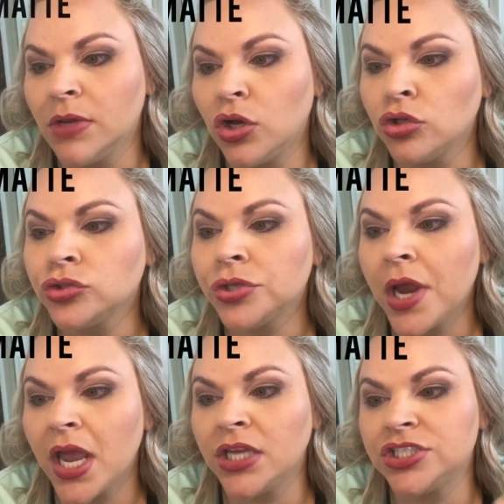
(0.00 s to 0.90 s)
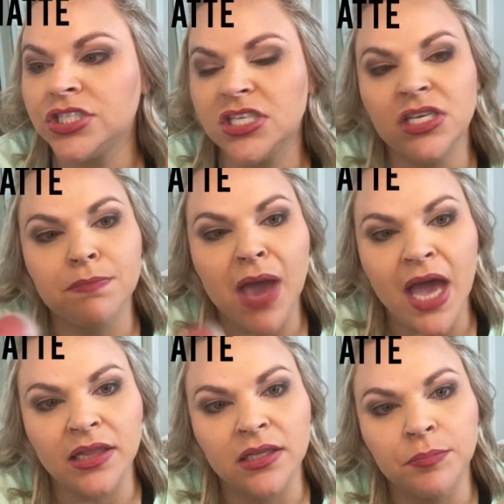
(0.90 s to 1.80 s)
Ultra HD
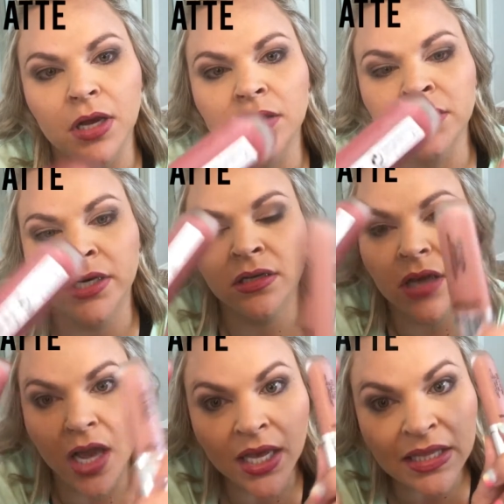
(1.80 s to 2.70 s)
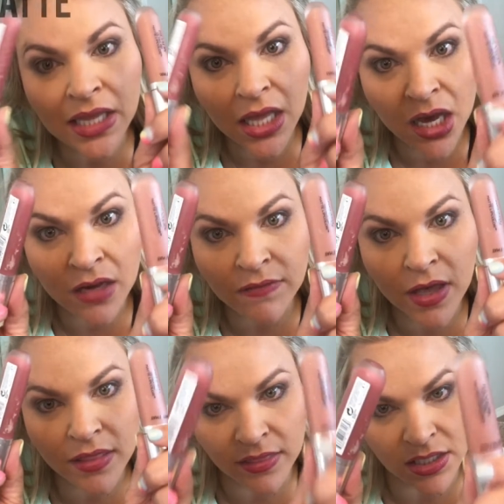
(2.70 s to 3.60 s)
Matte Lip Color. I love
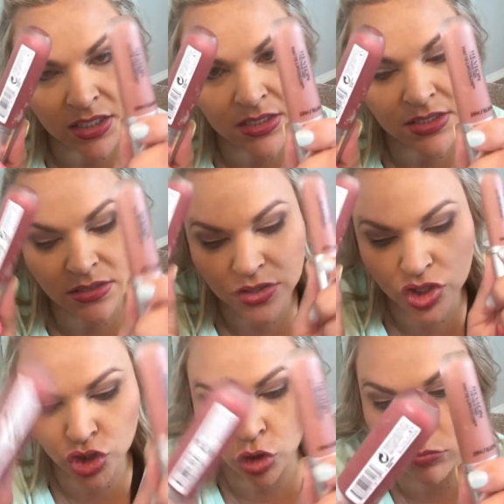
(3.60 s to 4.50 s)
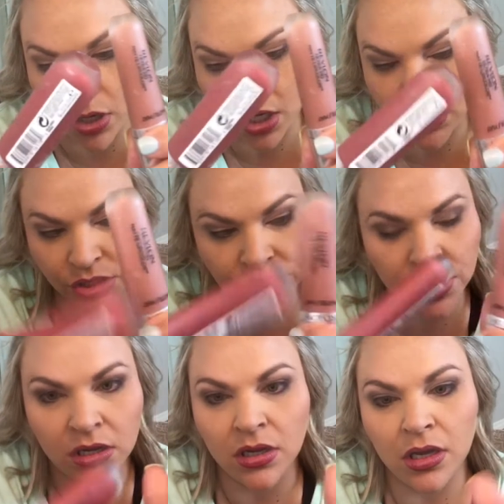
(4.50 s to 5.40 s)
these so much.
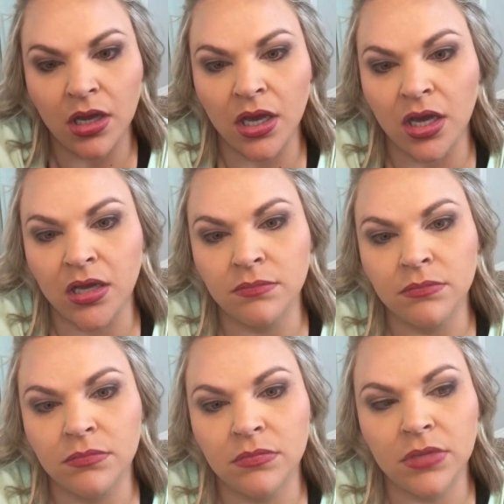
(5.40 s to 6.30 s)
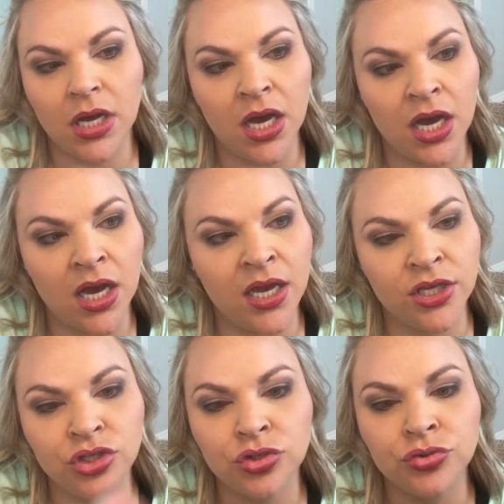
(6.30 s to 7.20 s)
I
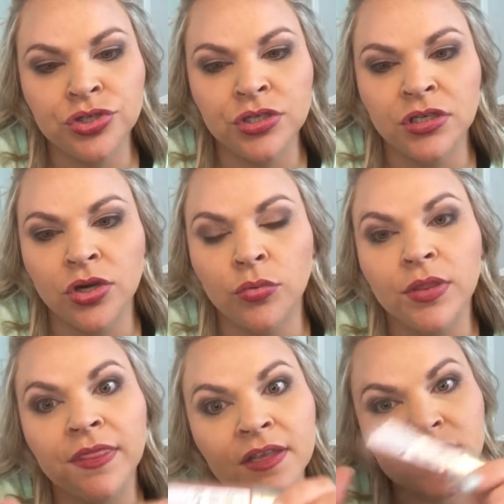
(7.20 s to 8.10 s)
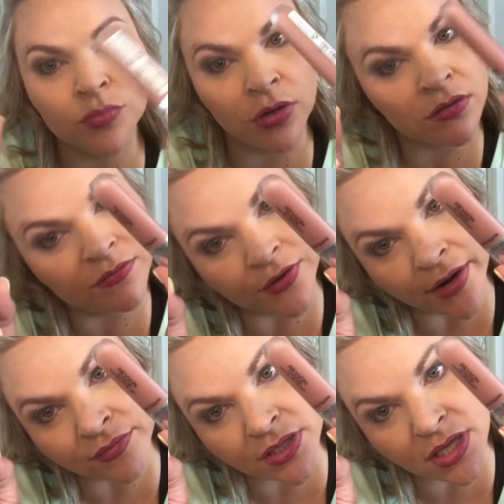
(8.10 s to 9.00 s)
usually go with this one for
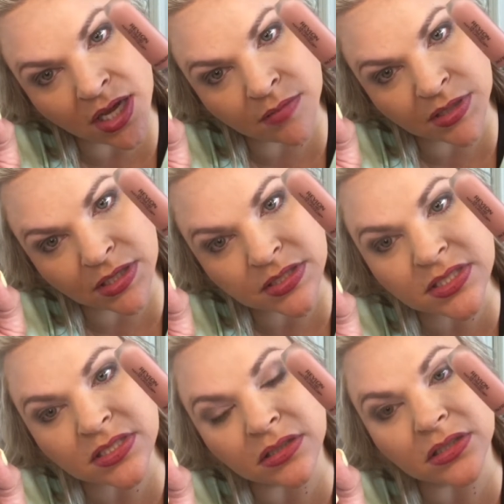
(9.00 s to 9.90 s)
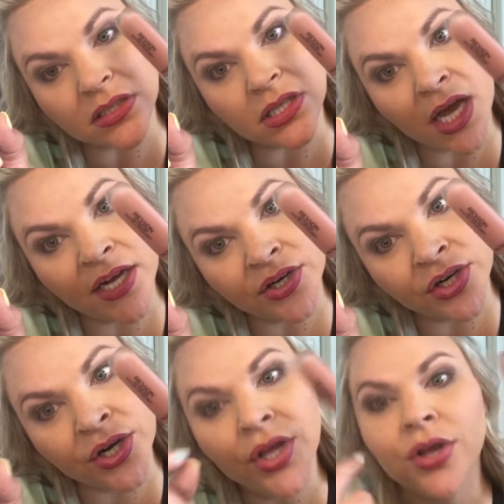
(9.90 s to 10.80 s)
every day because it's a little
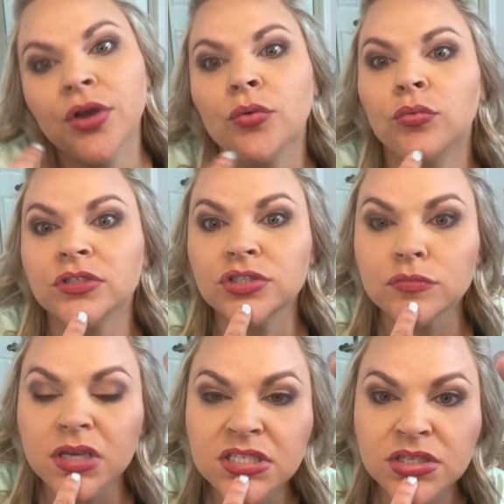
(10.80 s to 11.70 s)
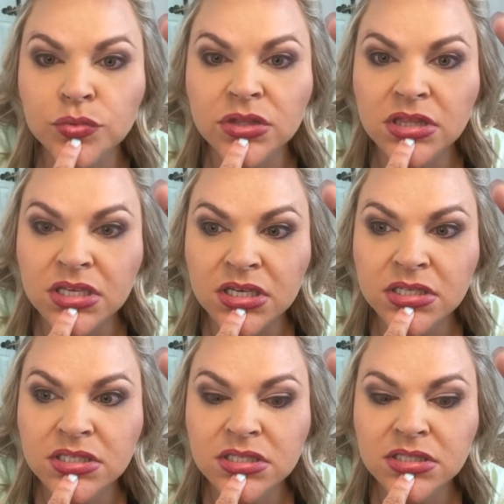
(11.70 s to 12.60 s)
lighter. Once you mix it with
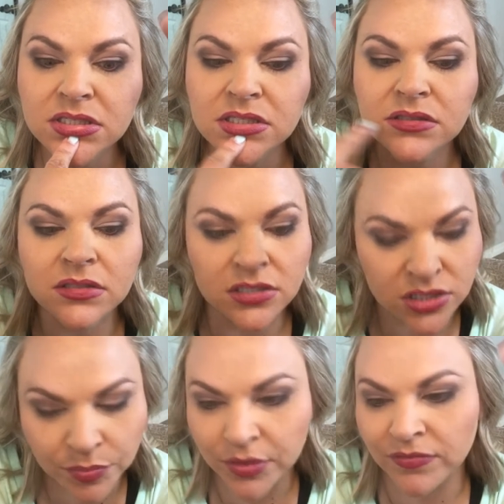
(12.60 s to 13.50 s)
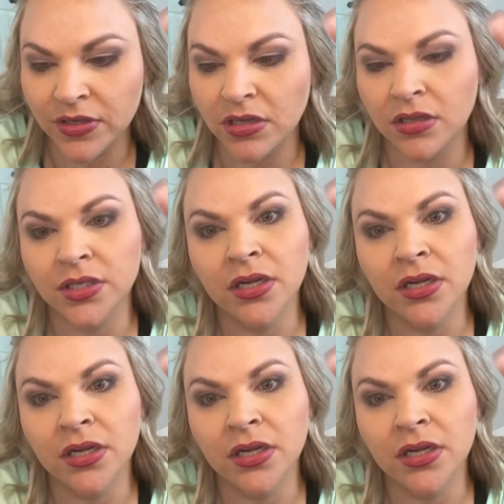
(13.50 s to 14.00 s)
this, it's the perfect color.